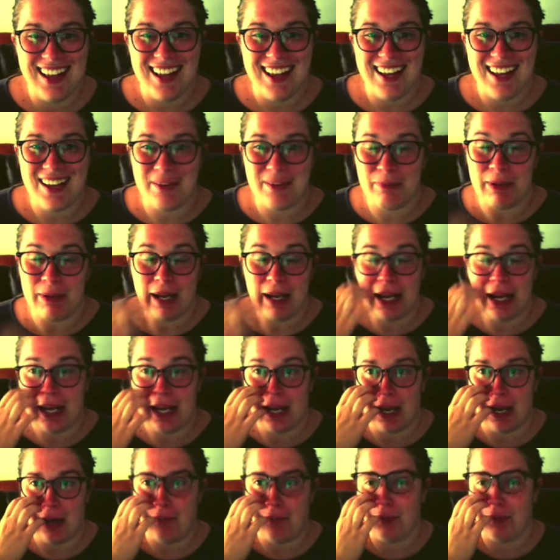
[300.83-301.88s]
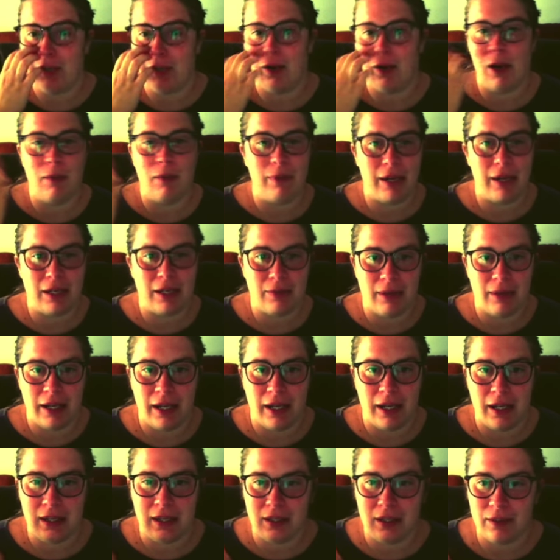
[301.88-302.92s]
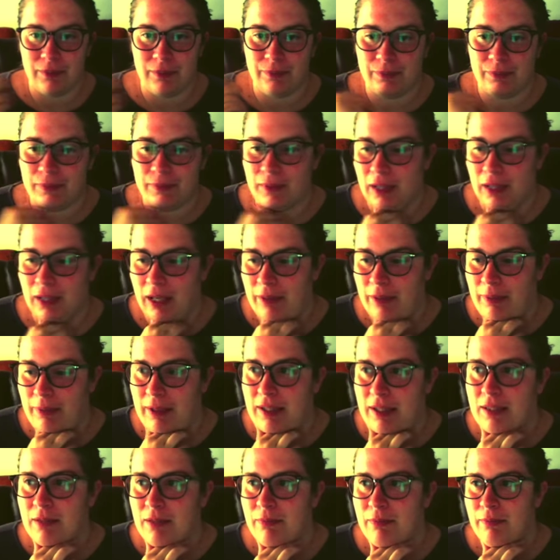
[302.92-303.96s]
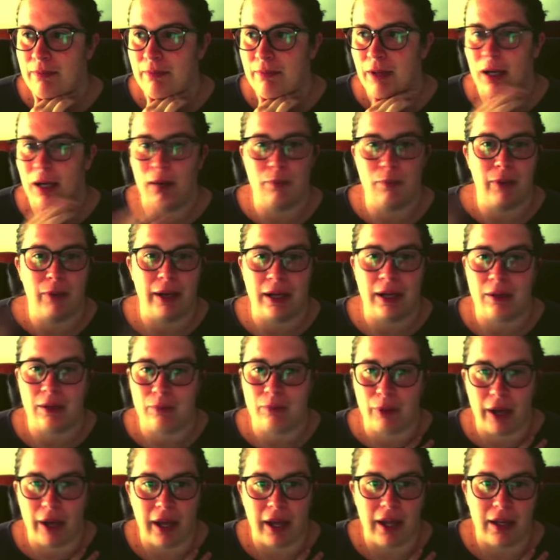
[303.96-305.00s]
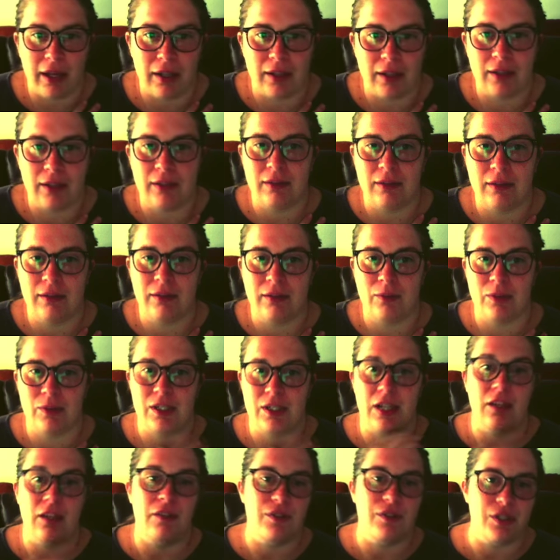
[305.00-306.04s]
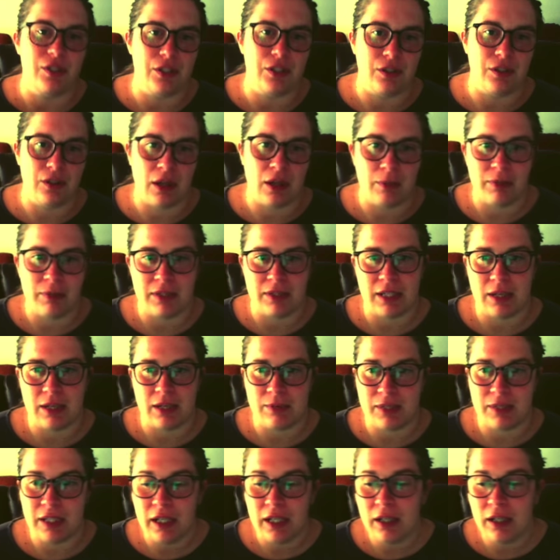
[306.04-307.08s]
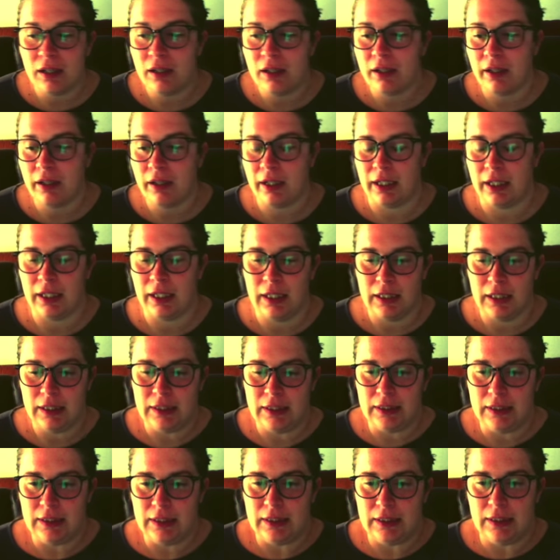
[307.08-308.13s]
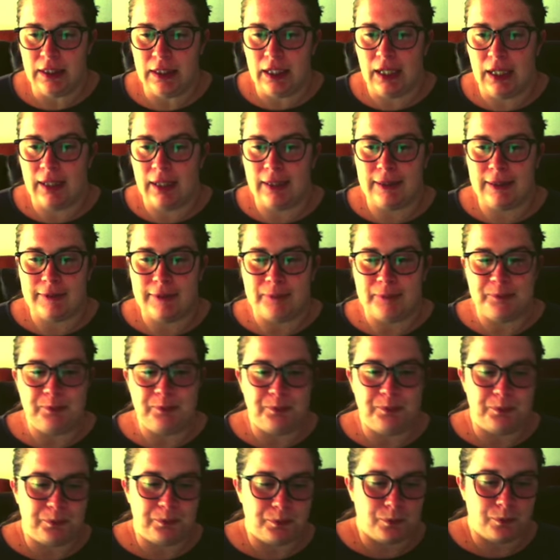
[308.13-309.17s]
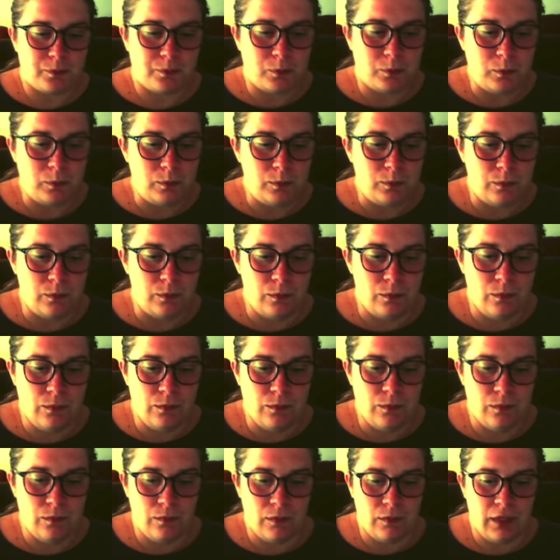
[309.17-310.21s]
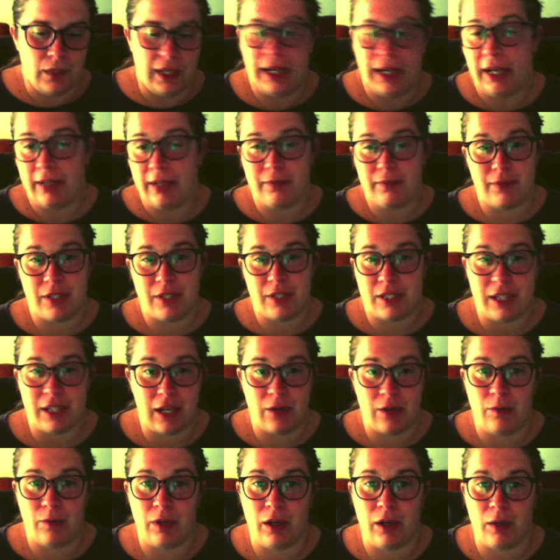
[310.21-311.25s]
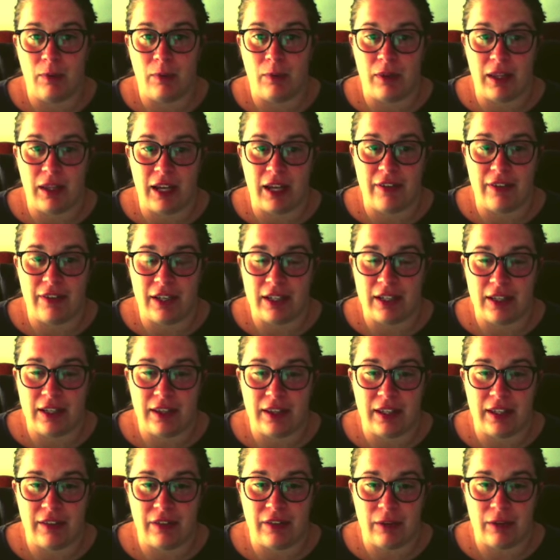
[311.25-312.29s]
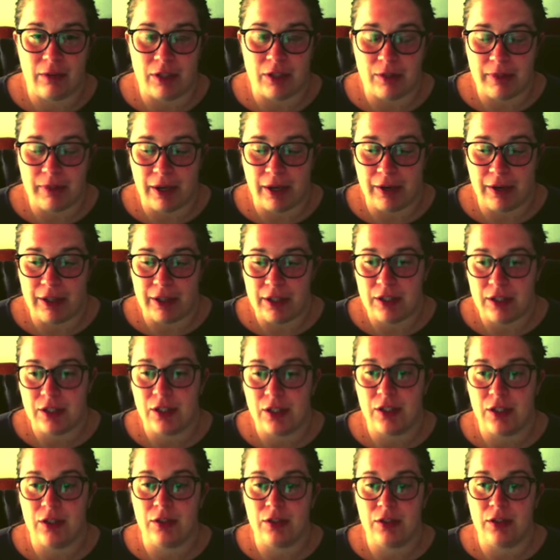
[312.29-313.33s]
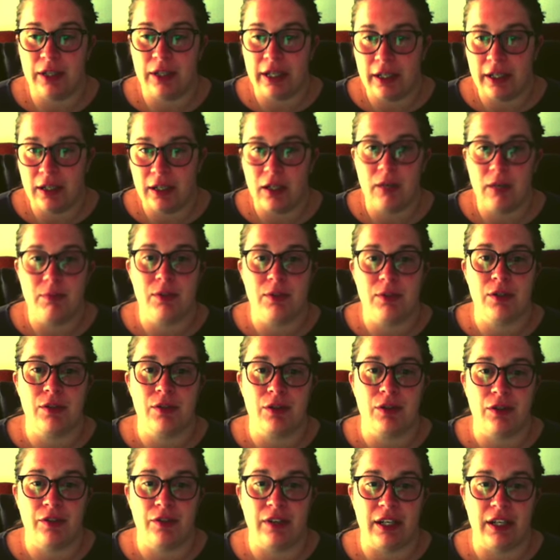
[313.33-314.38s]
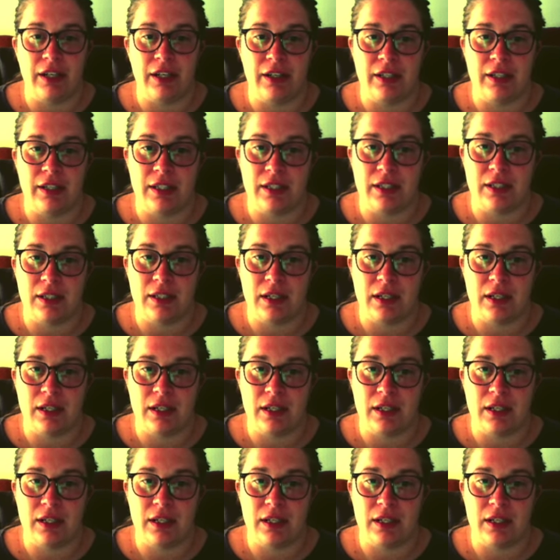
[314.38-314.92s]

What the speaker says: But I baked some braided bread, and which I love to do a couple of times a year, and I just kind of went on with life, and I didn't think very much about it. So in comes coronavirus.